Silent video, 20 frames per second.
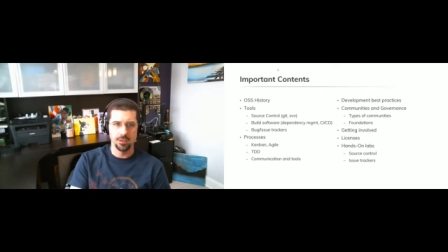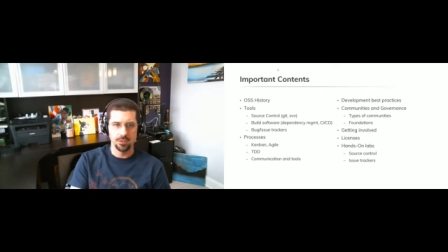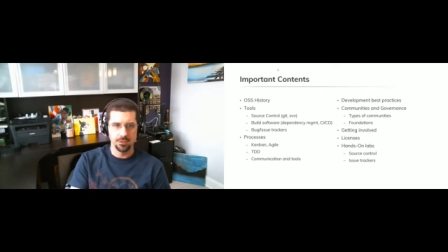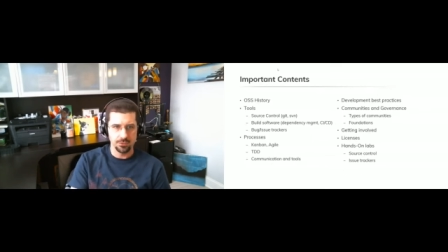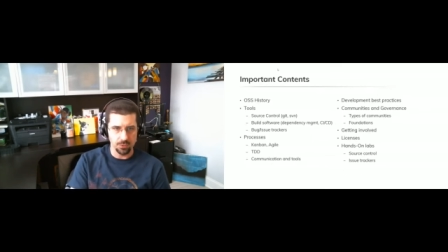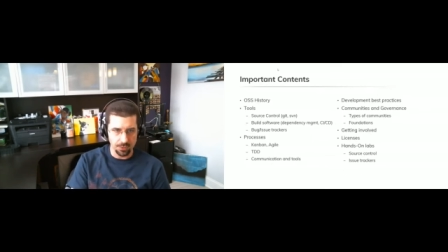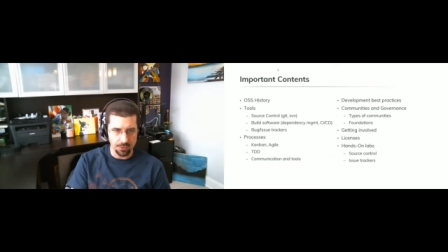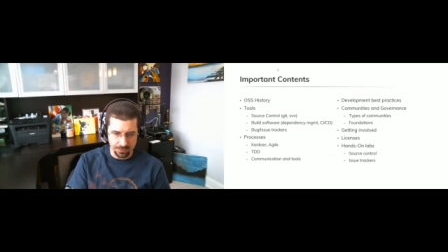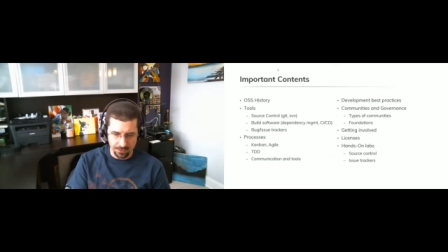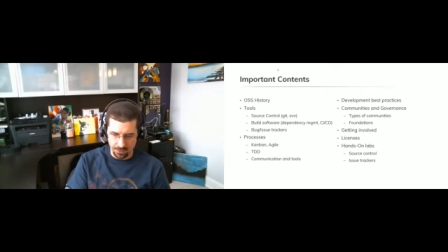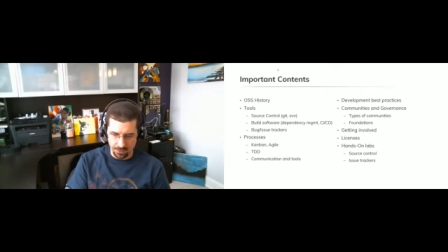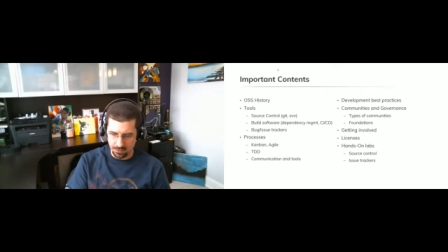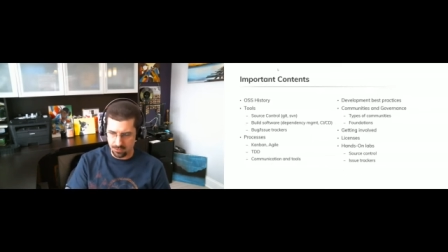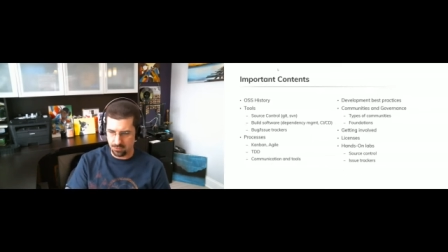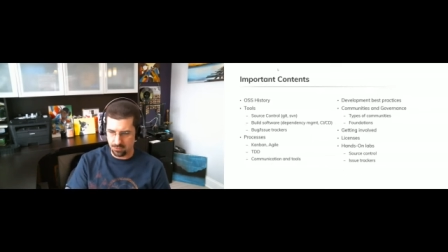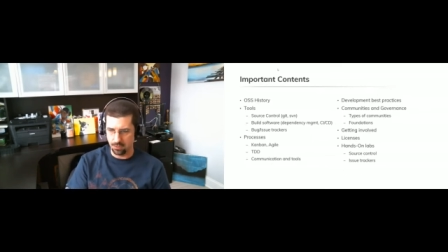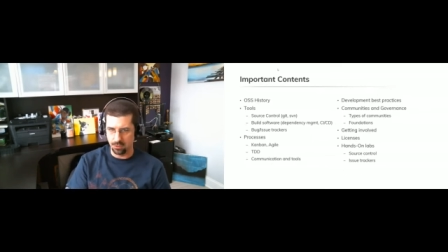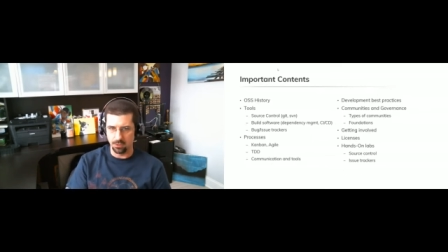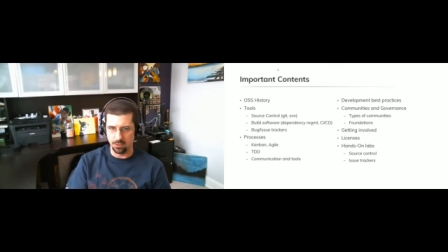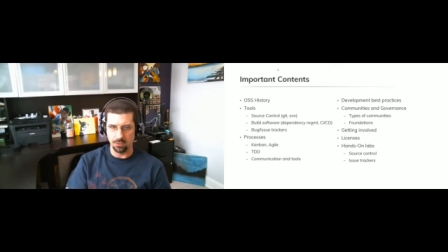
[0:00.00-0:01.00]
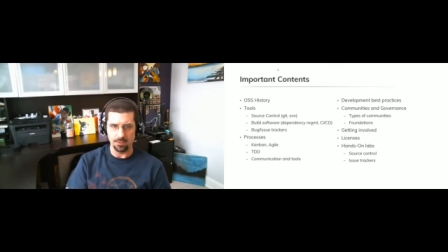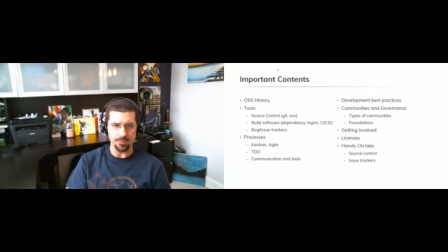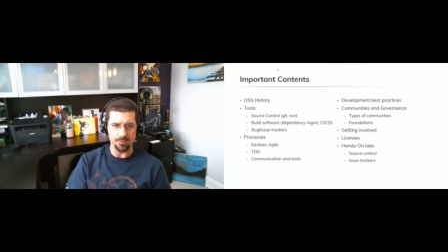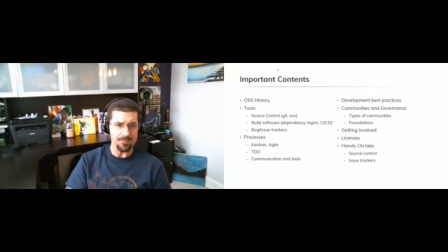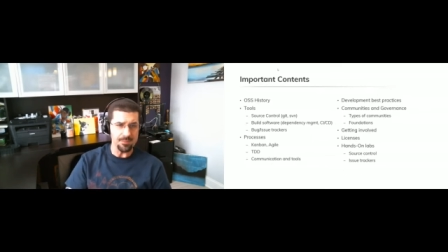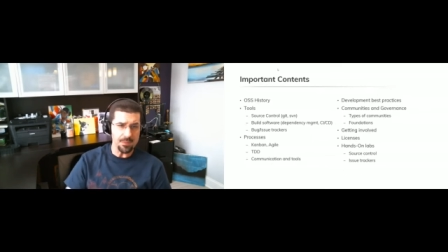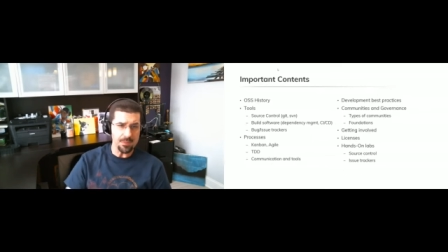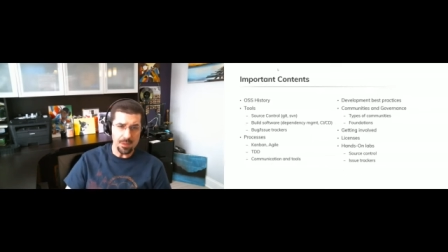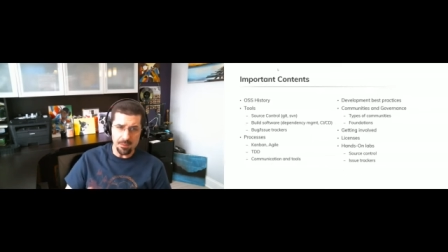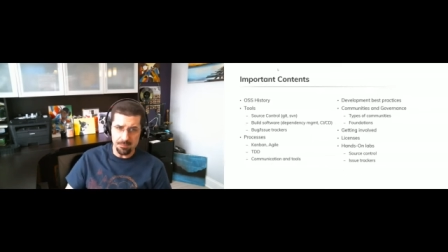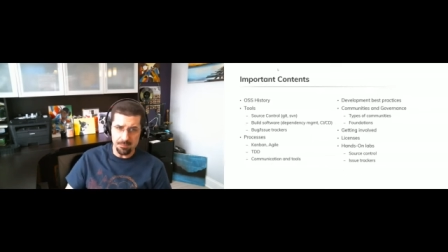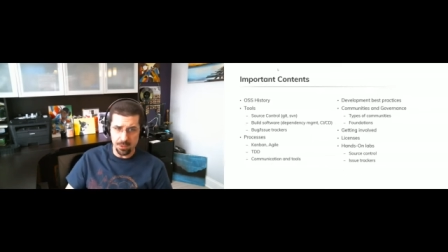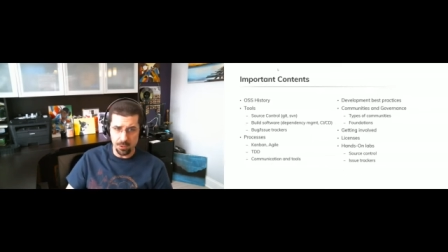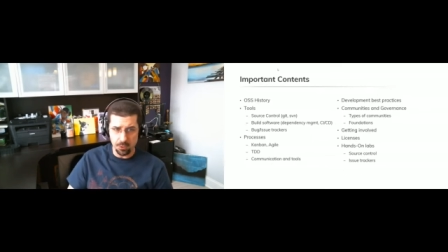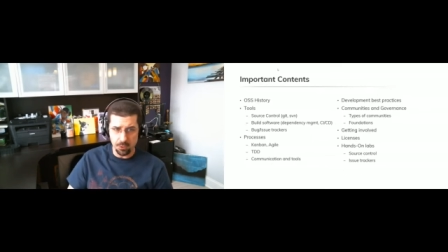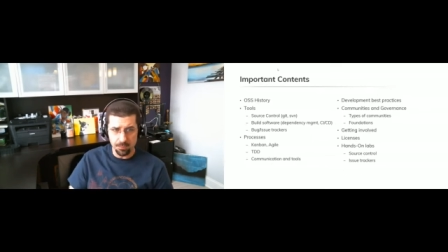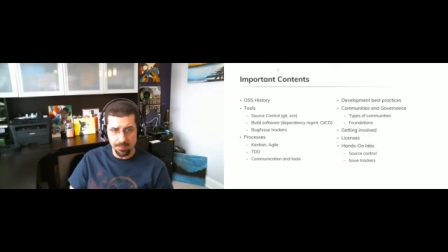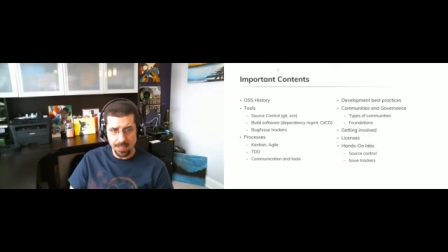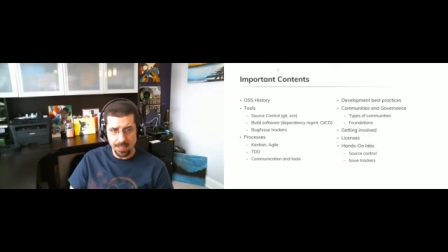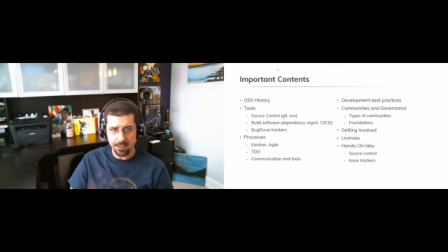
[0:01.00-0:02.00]
Source control,
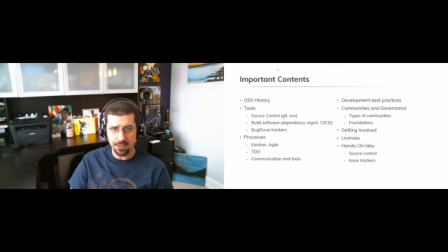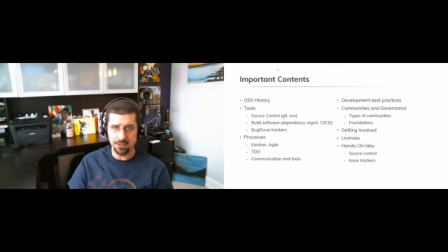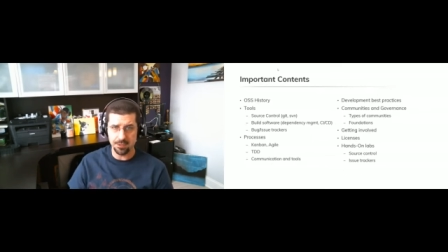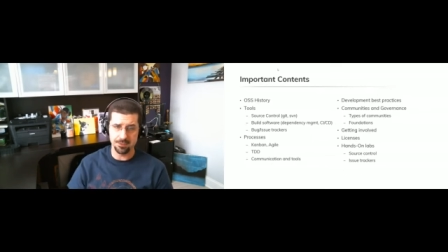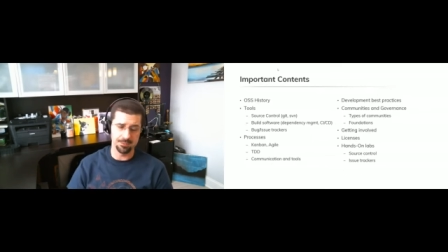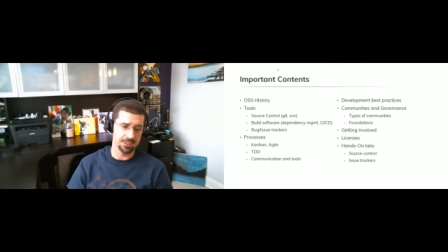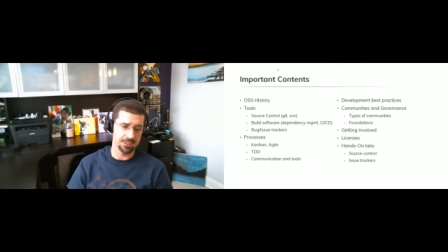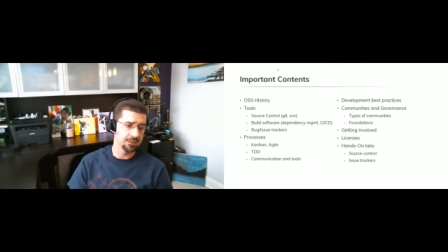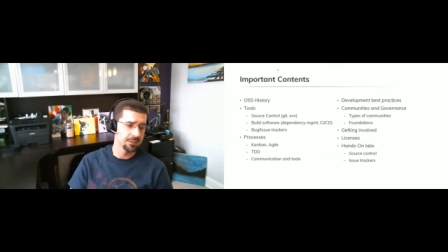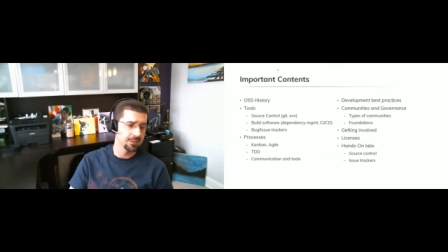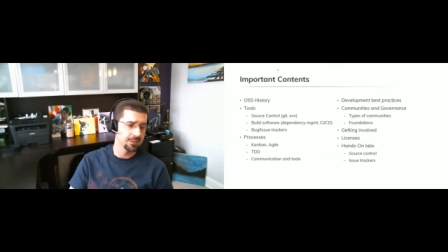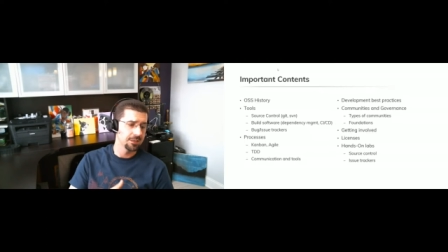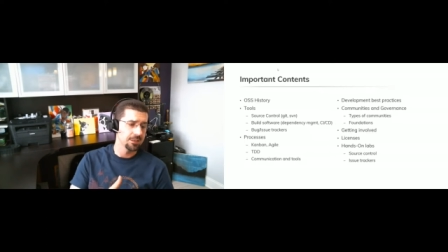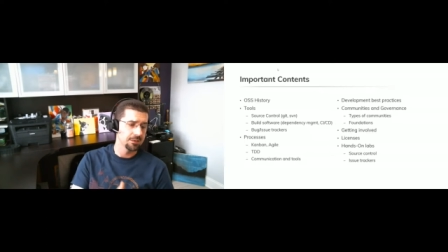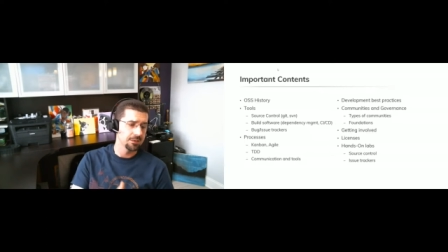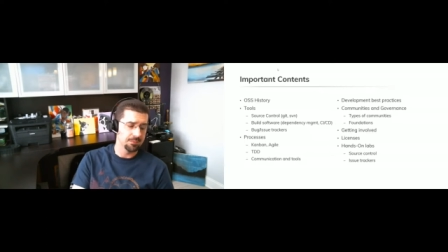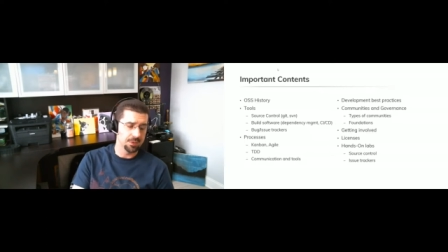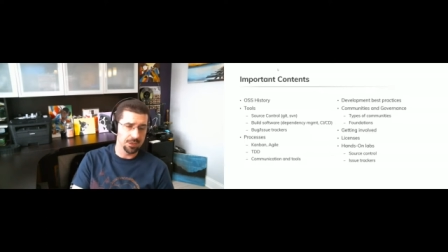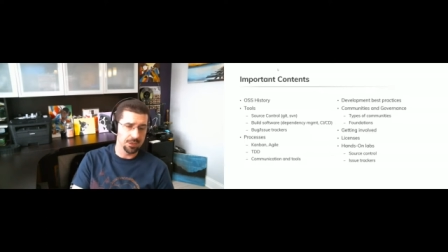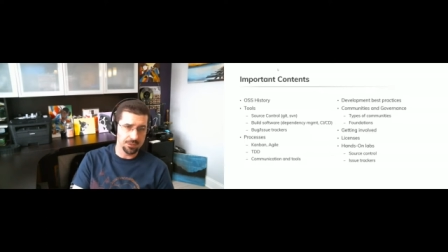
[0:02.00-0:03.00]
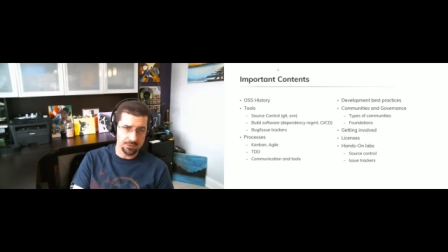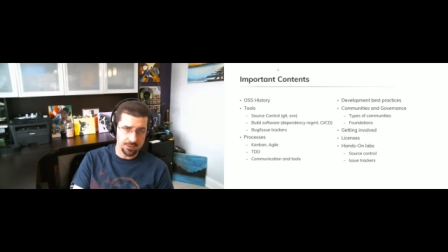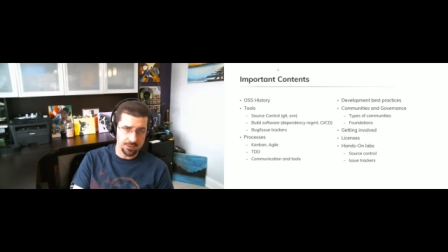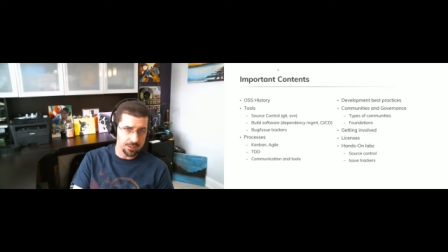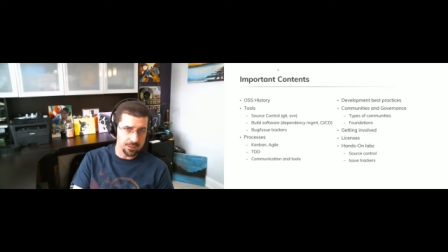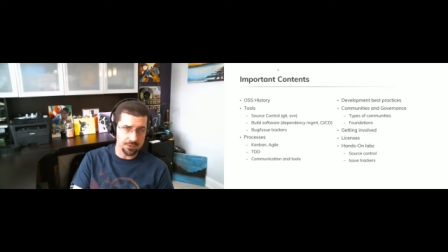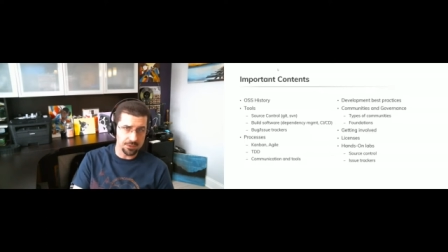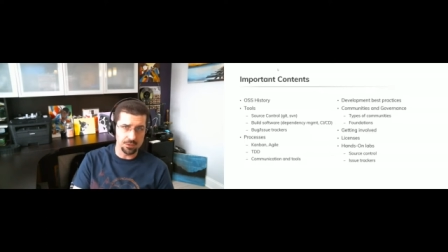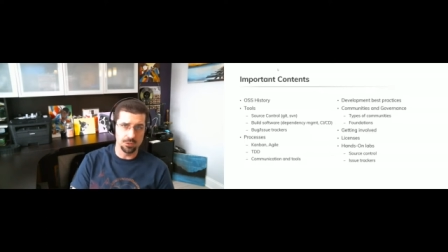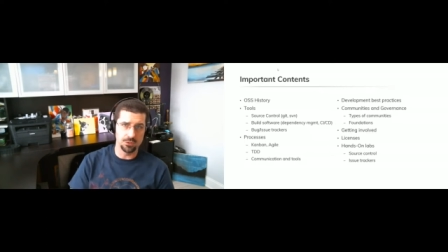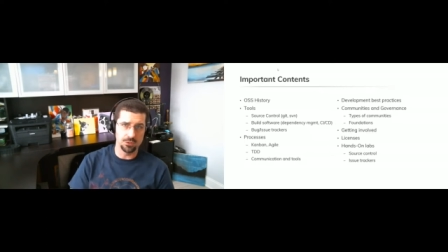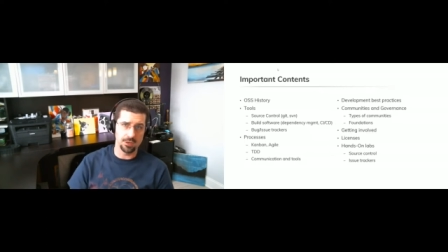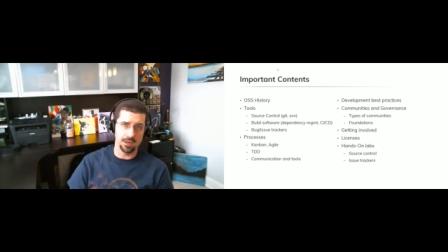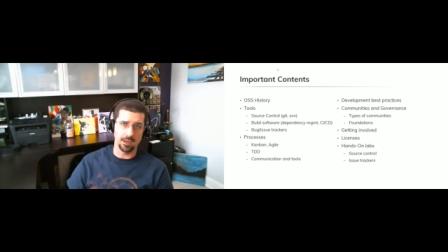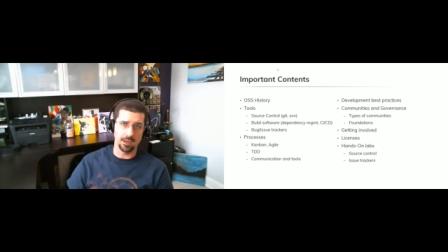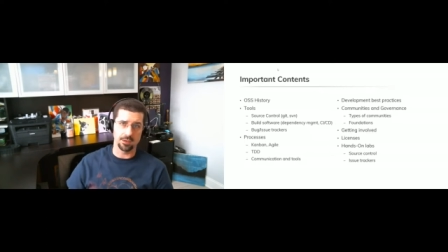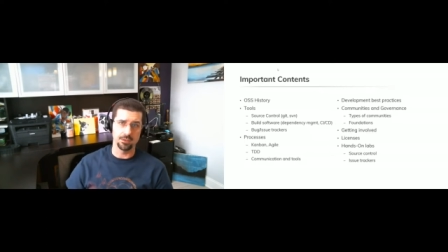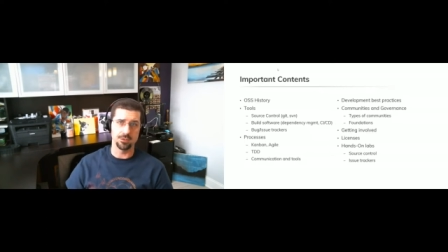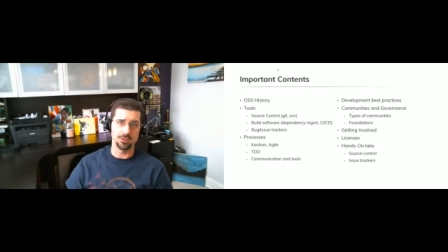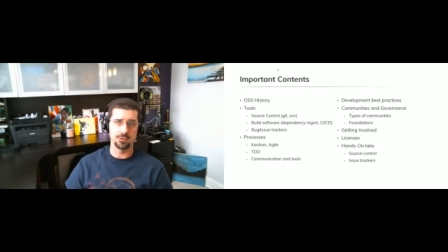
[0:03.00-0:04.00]
build management, bugs and issue
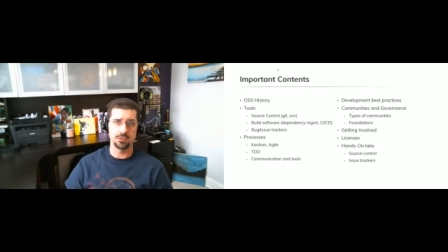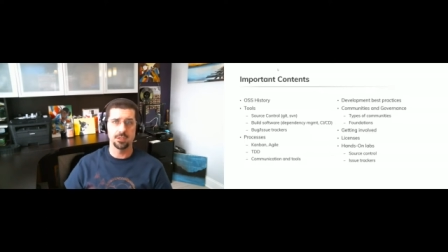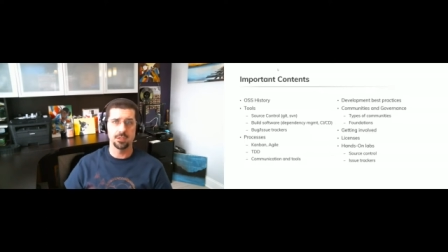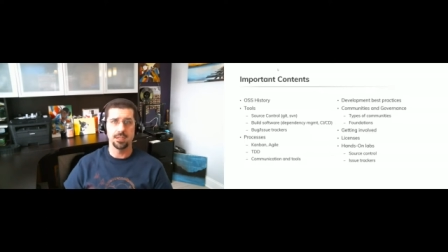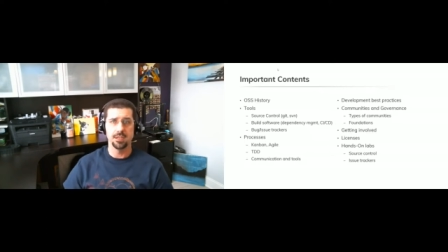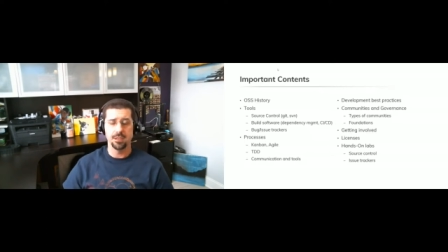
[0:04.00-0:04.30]
trackers.